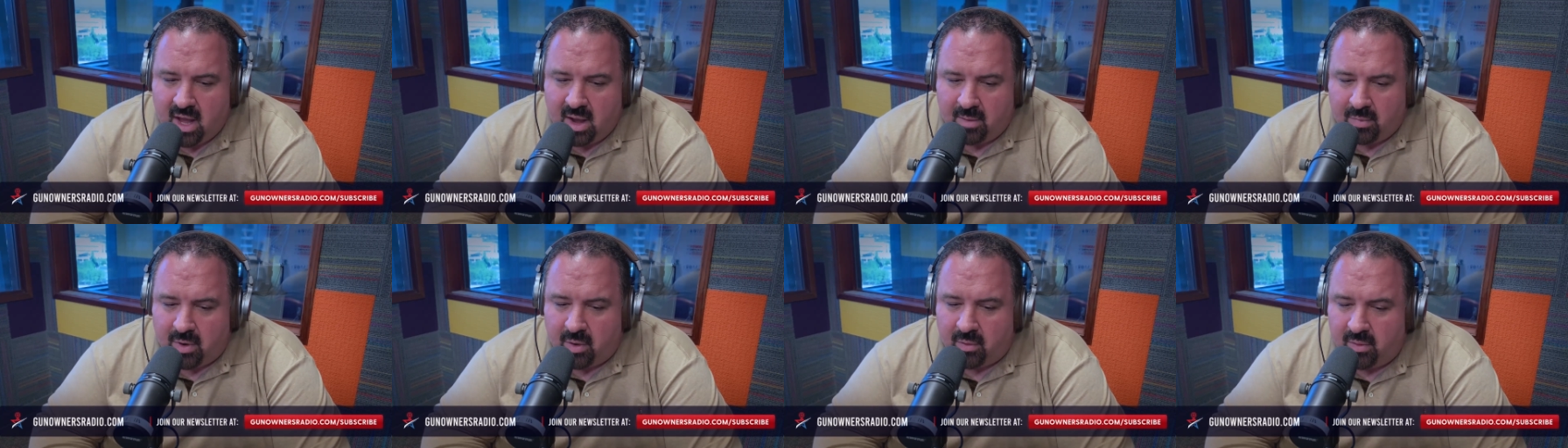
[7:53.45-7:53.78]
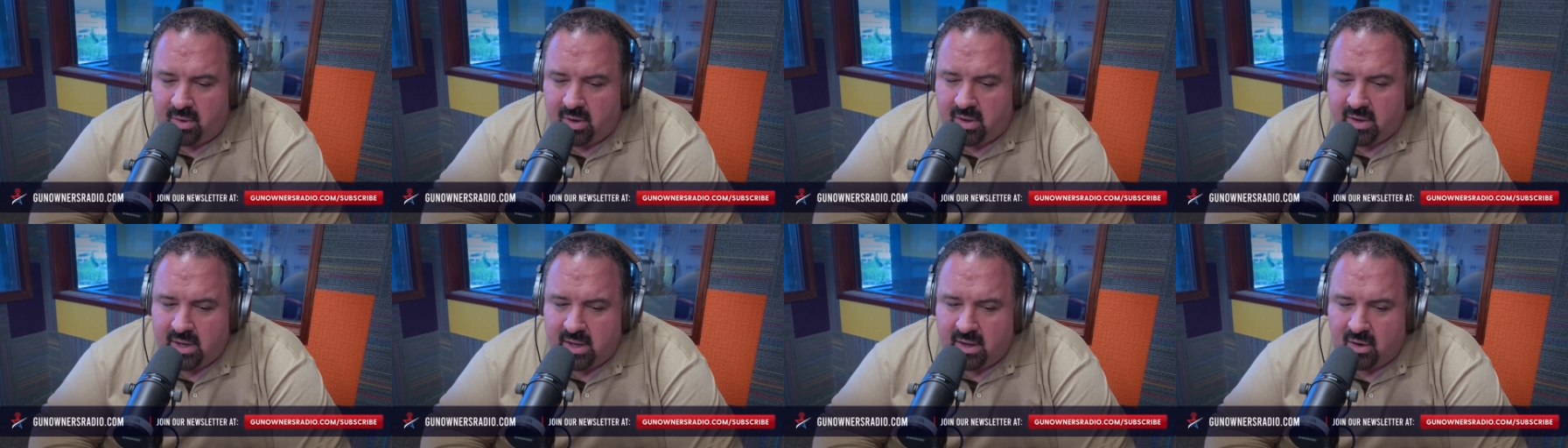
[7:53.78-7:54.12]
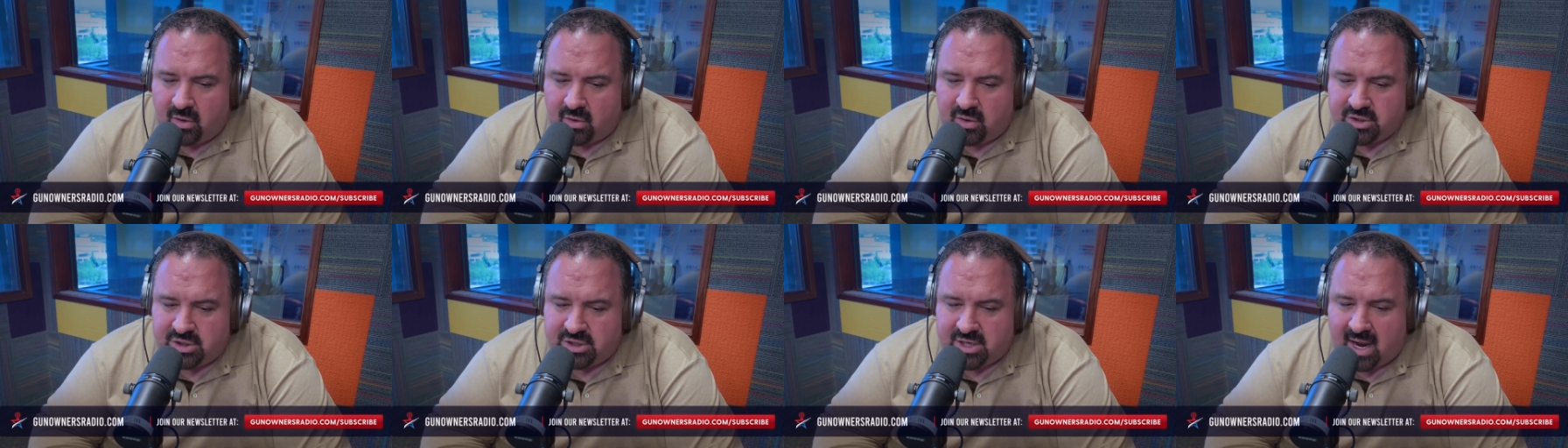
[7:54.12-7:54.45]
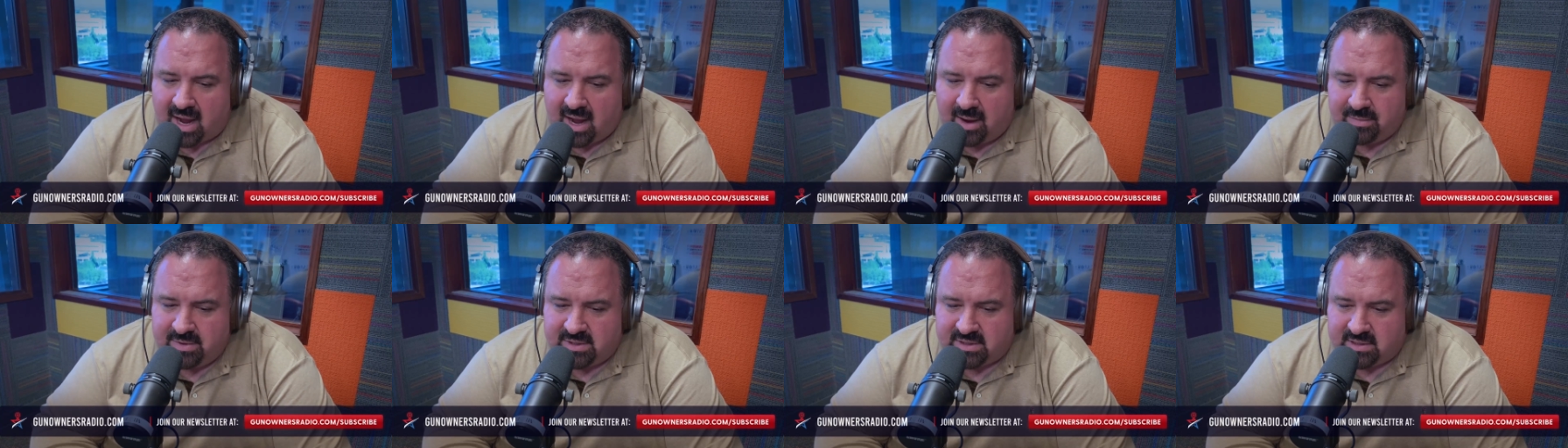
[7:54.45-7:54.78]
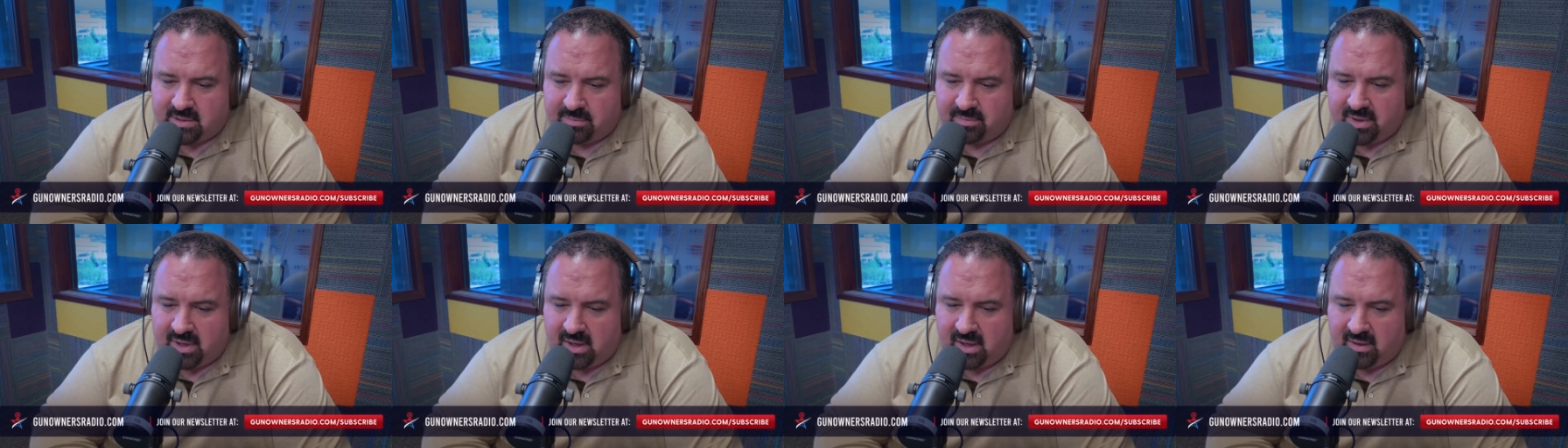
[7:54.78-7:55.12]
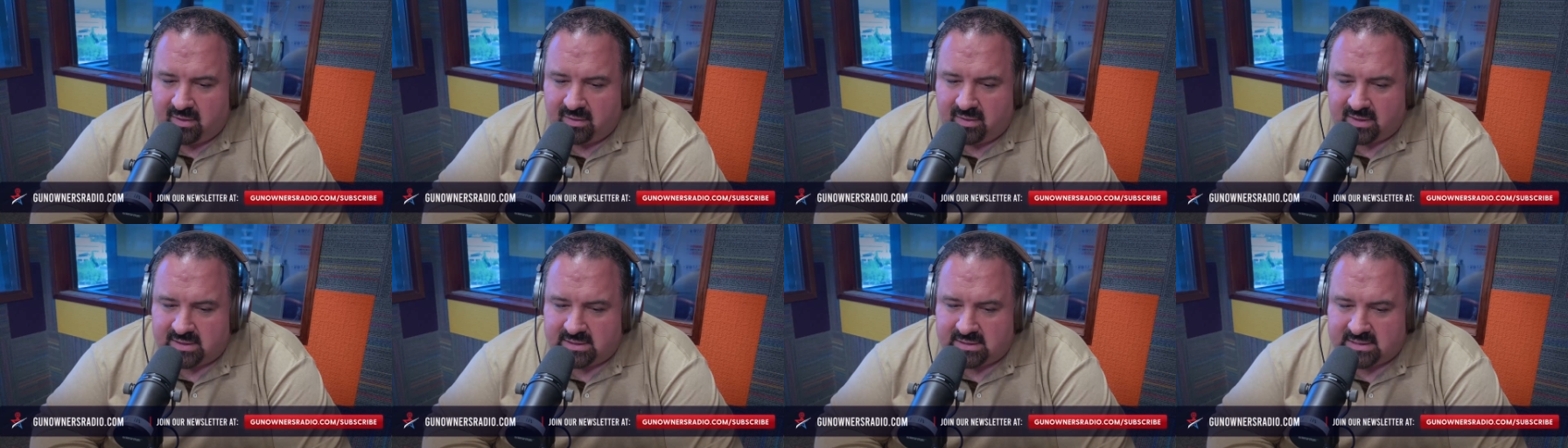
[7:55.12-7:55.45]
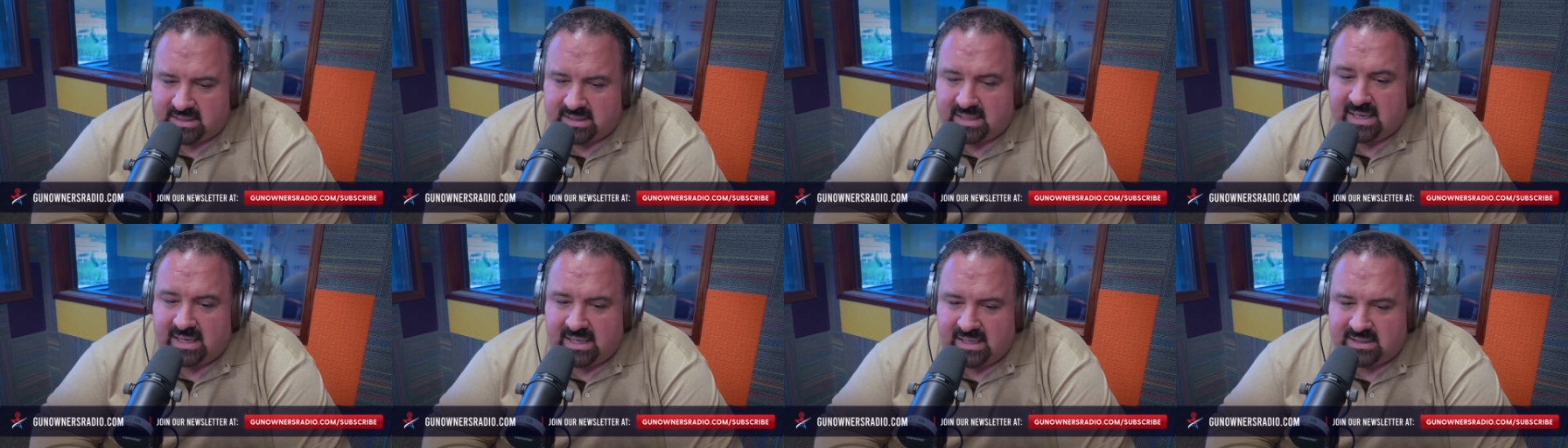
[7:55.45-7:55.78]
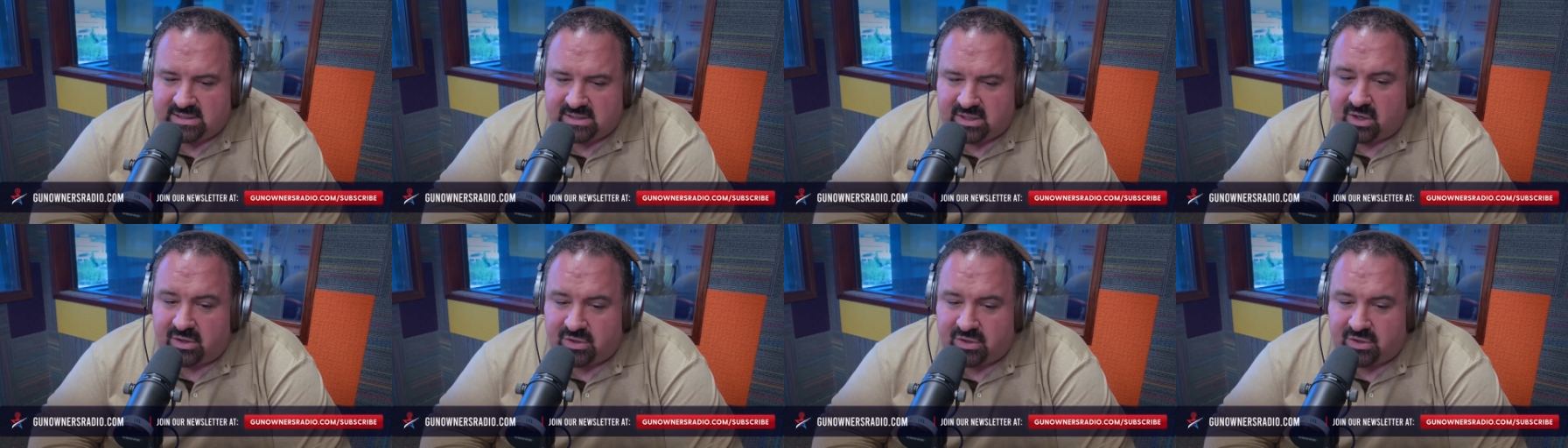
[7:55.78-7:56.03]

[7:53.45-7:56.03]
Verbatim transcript: But really, her job is to be the city's